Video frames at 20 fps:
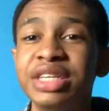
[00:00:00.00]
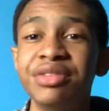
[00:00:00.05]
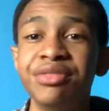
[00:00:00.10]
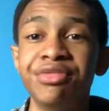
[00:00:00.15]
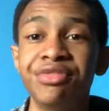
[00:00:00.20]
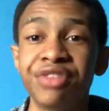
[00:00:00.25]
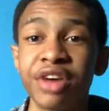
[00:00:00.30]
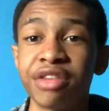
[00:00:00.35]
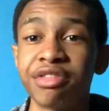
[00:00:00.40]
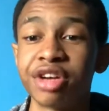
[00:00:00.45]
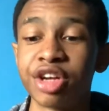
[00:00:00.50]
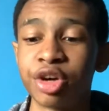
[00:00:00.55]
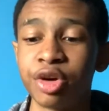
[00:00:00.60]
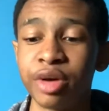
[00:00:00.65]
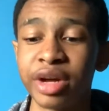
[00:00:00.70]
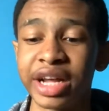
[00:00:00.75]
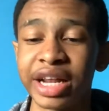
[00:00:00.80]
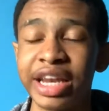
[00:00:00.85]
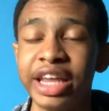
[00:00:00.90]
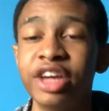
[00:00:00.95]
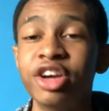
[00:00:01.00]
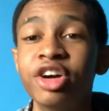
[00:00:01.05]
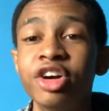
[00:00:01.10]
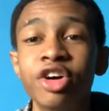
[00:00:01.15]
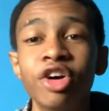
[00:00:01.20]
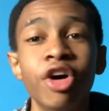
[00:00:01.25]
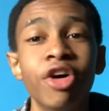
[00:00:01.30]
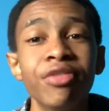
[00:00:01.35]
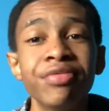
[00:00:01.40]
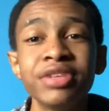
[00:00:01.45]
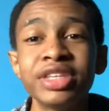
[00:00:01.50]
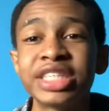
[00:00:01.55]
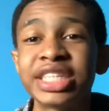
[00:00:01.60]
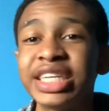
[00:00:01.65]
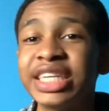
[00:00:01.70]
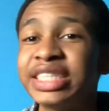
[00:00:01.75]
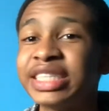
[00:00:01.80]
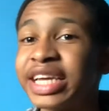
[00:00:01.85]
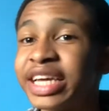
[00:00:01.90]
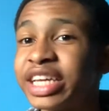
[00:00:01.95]
very quickly.
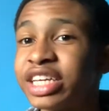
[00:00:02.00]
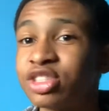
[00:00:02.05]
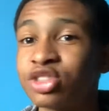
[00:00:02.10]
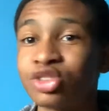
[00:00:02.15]
Obviously there is